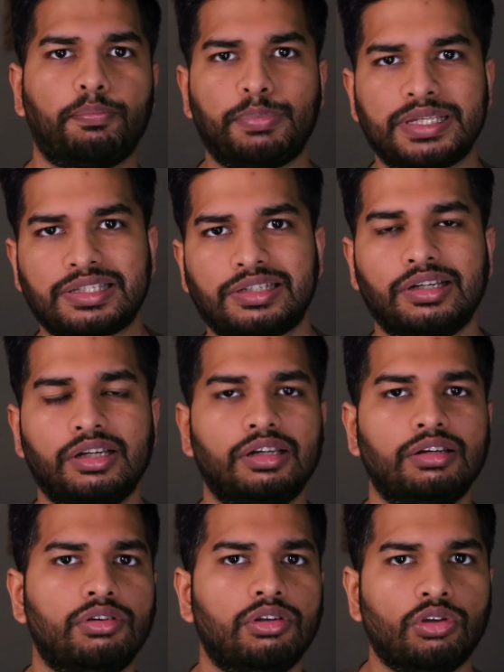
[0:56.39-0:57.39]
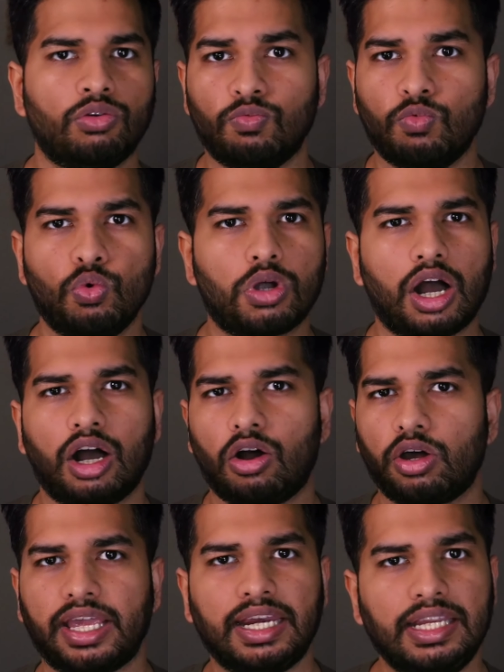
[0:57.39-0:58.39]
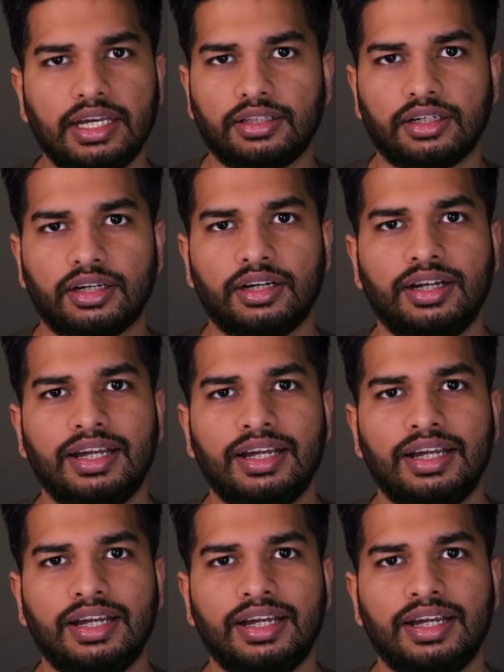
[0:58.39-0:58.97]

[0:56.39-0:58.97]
PISTOL, VUCA, or any other.